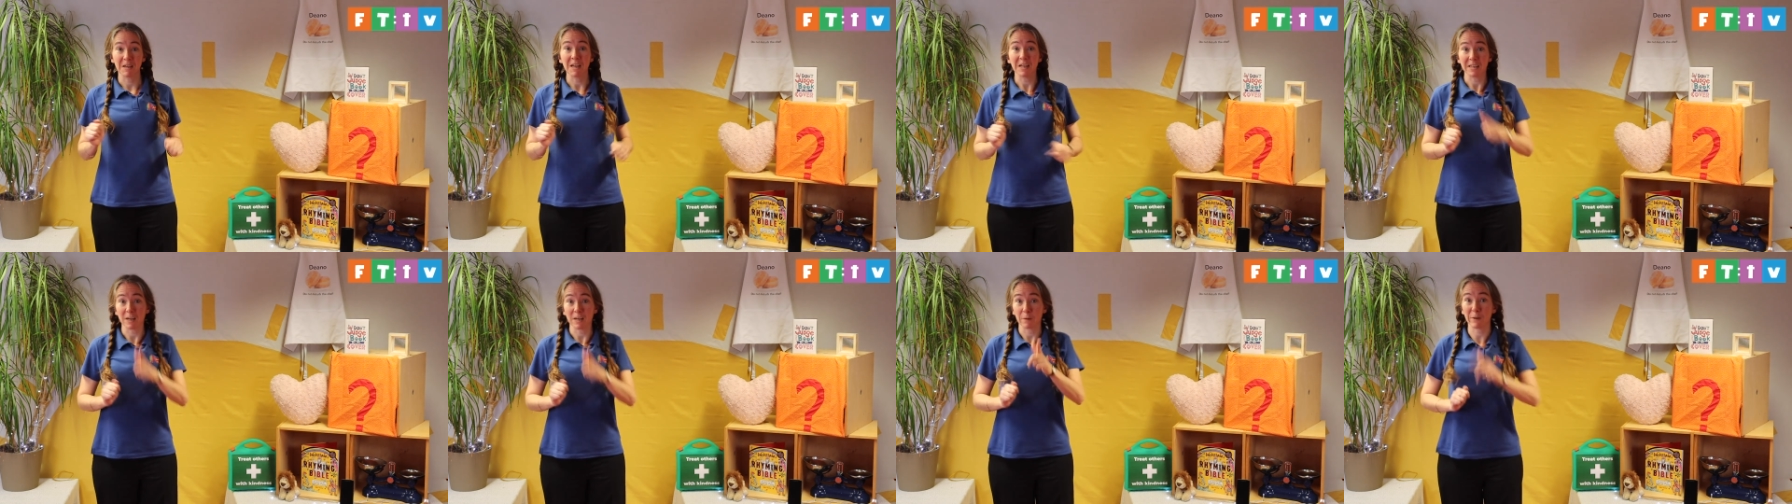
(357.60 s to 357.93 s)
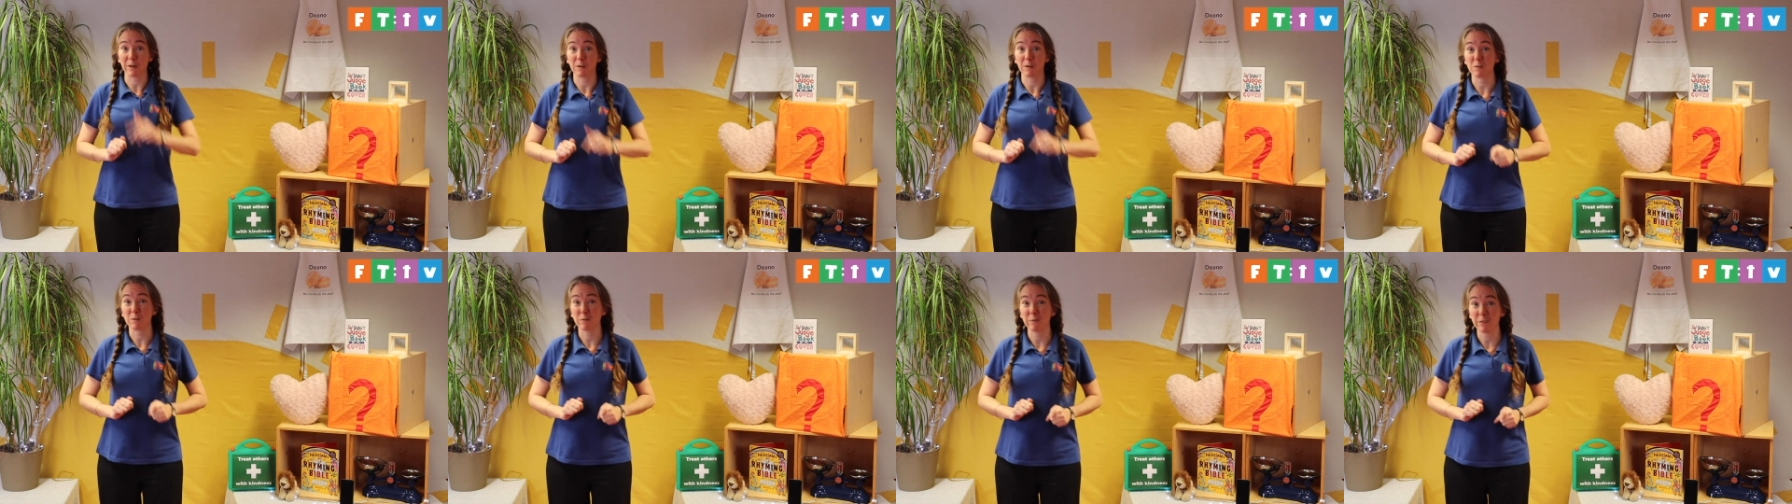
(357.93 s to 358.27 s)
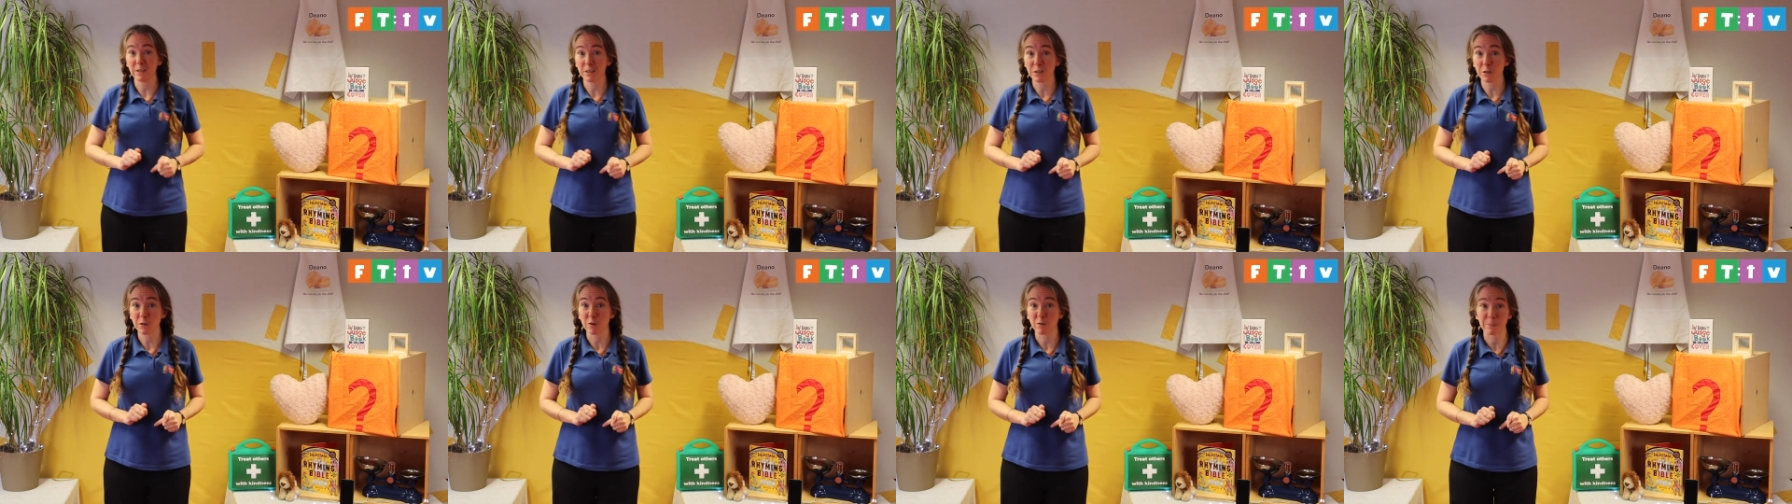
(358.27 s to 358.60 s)
Now we're going to
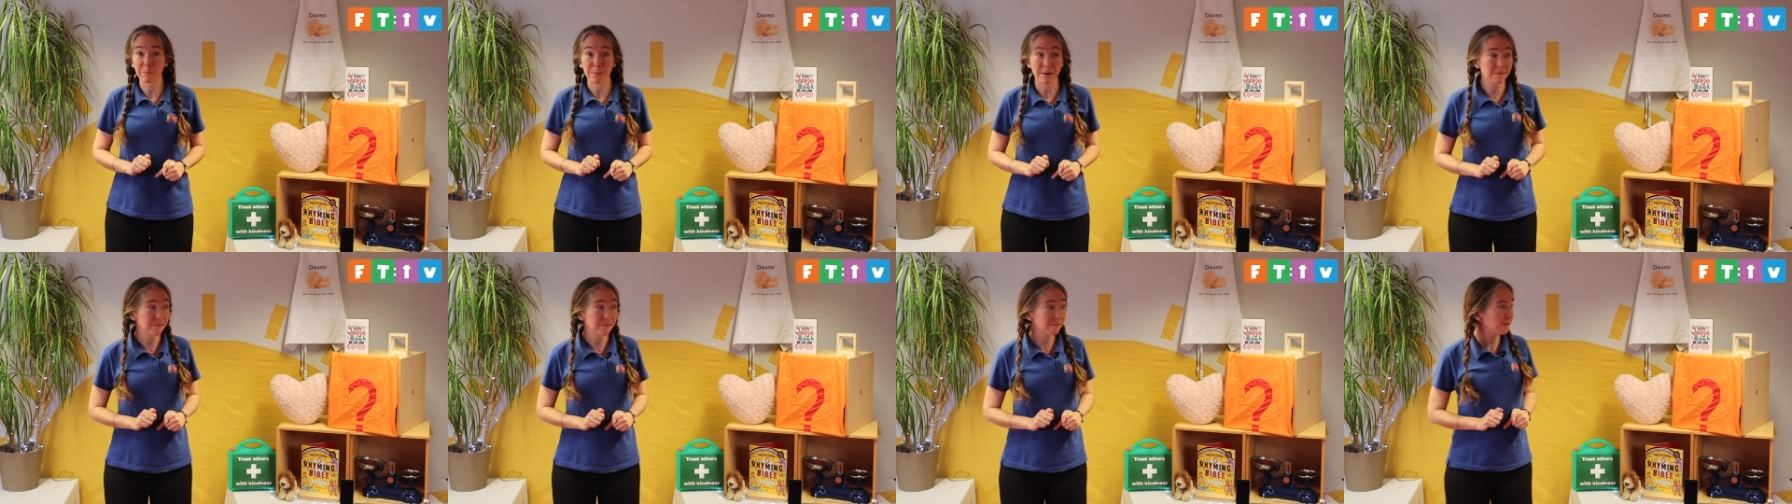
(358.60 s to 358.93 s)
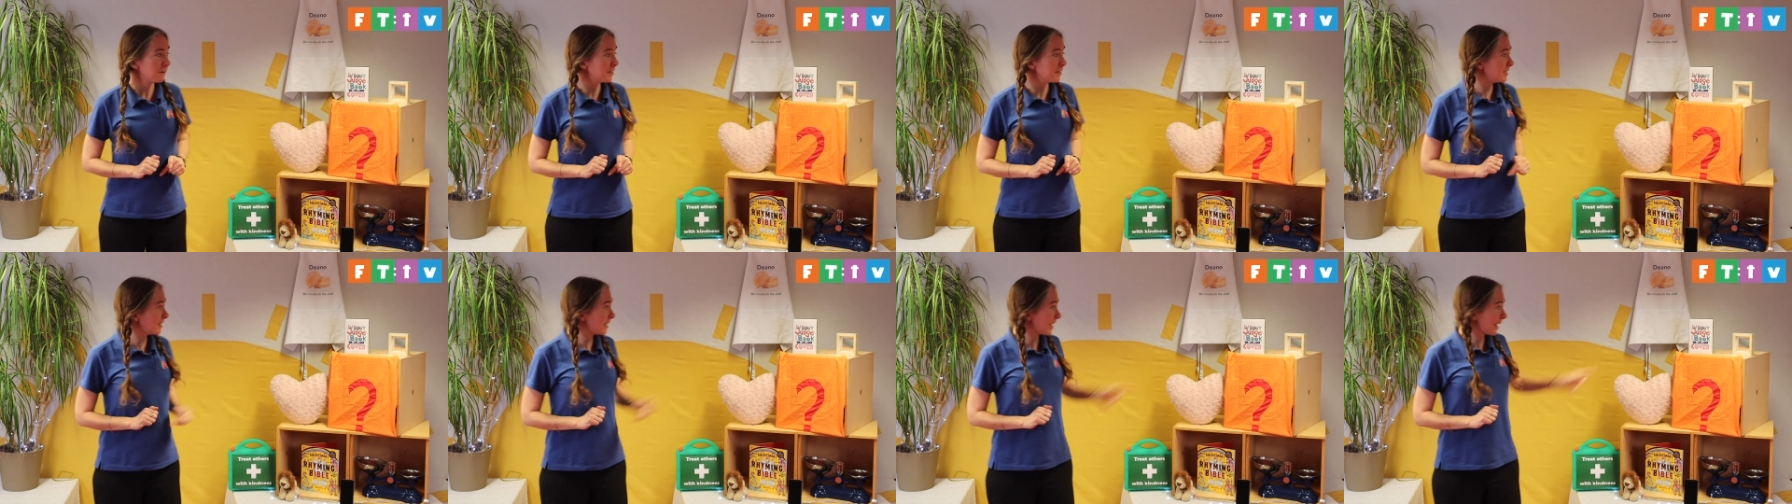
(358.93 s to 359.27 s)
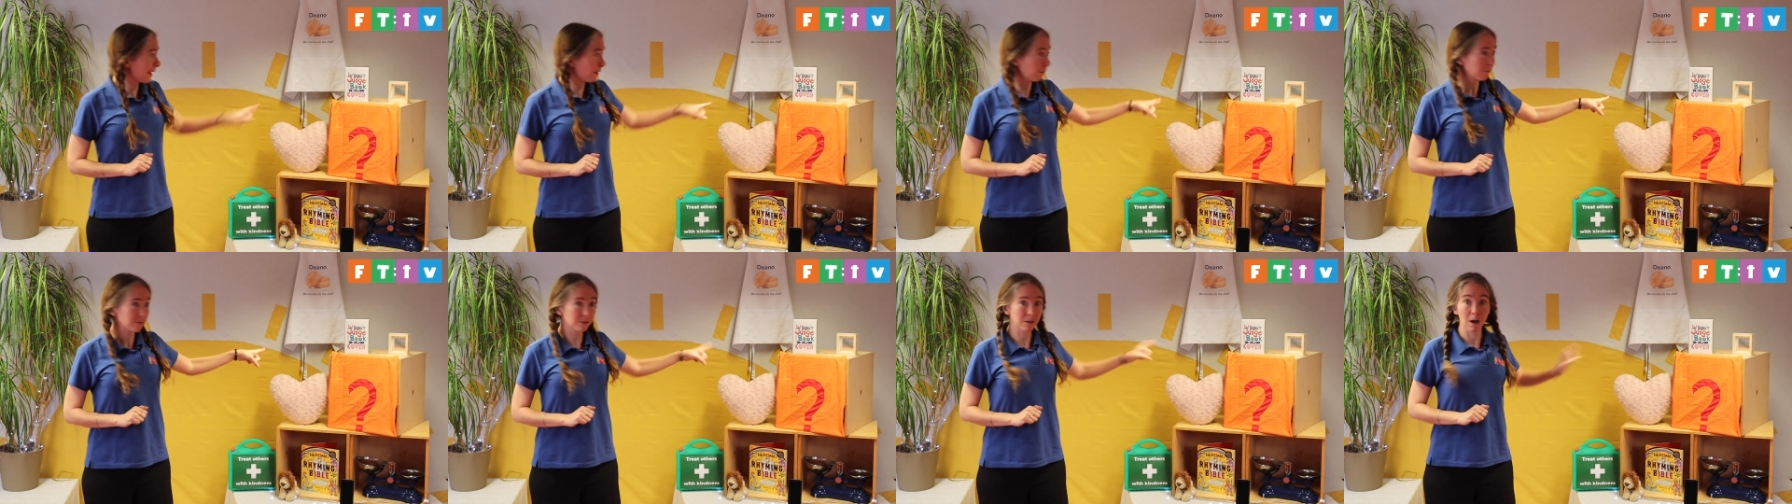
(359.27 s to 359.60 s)
finish off by finding
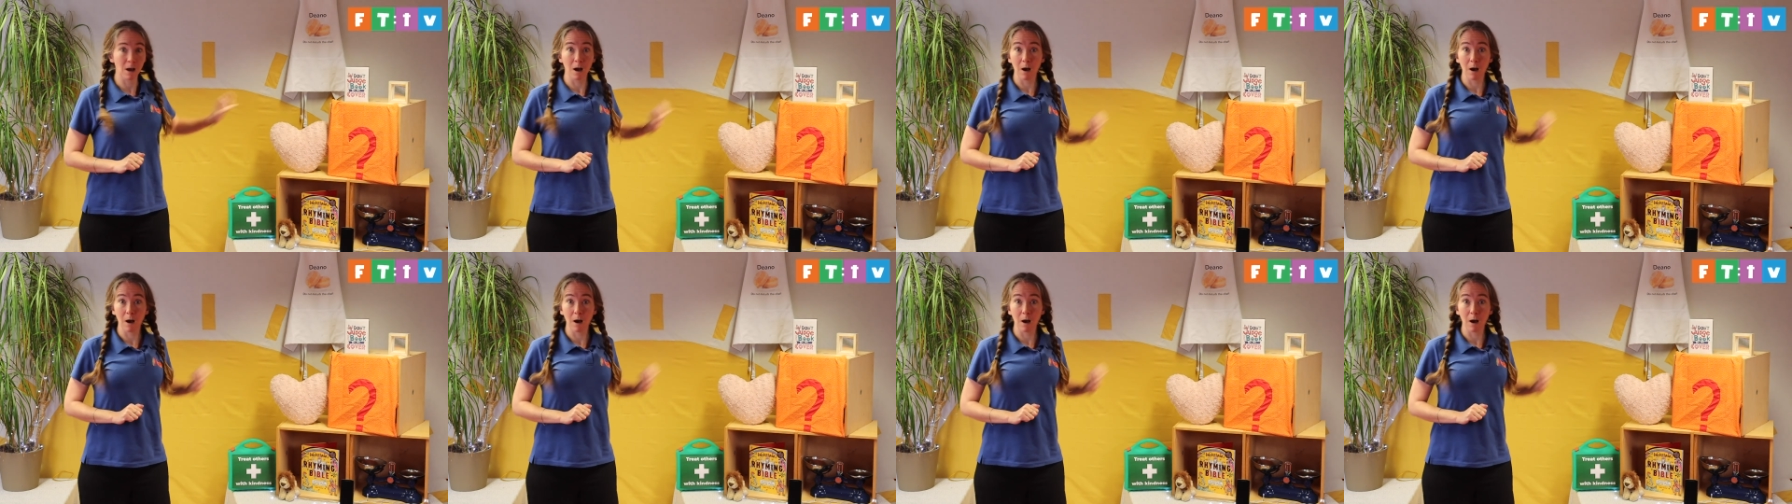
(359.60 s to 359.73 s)
out